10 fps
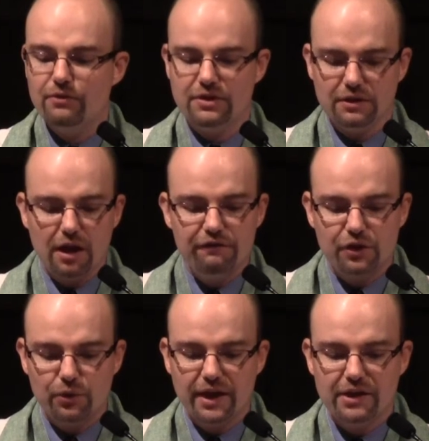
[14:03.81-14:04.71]
to love
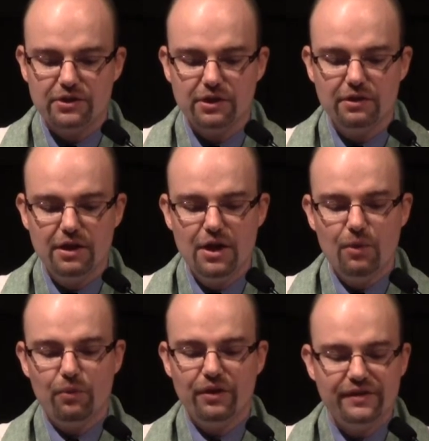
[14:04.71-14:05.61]
creation,
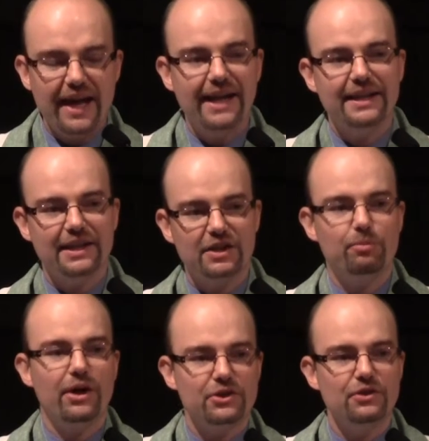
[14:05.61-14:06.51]
with the daily
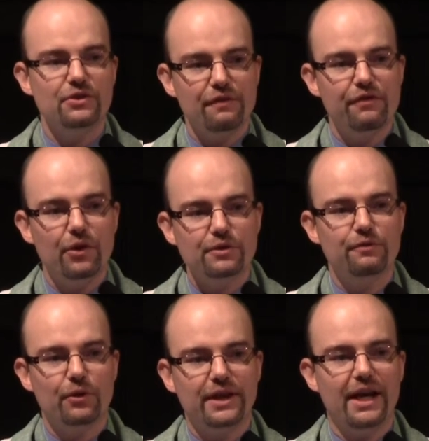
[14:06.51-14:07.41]
expressions of those
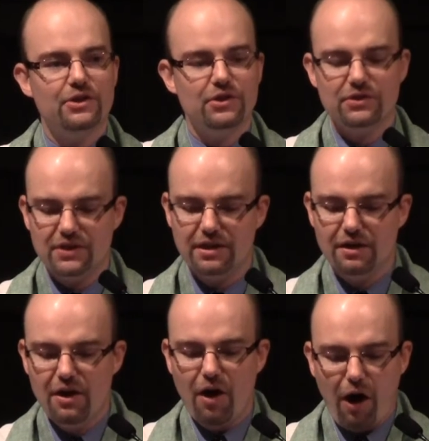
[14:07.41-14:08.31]
vocations in
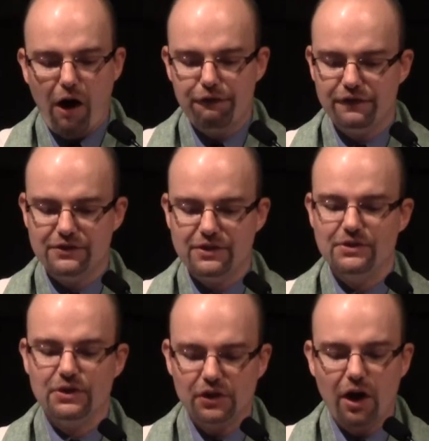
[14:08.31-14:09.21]
offices
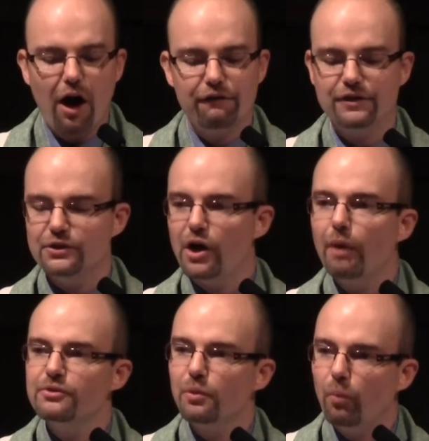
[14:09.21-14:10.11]
and coffee
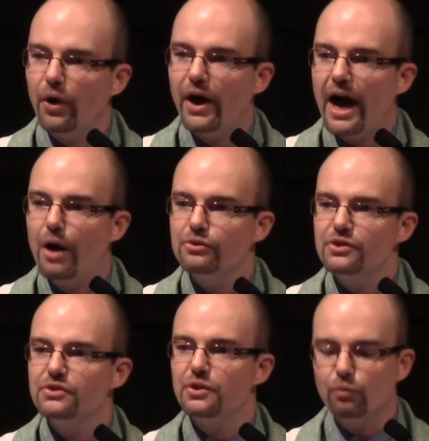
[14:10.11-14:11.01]
shops and
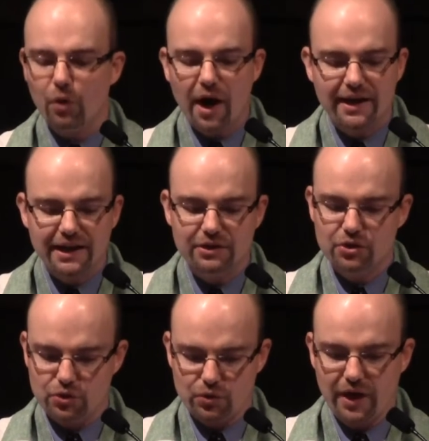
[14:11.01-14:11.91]
warehouses and riding
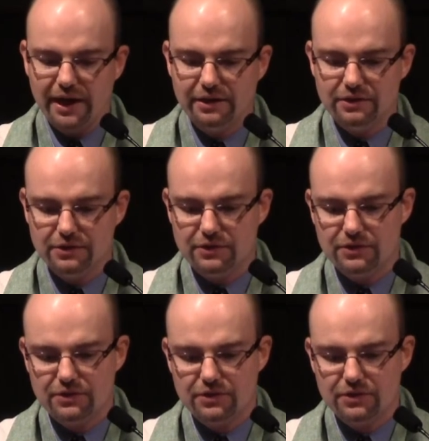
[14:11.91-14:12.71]
trains.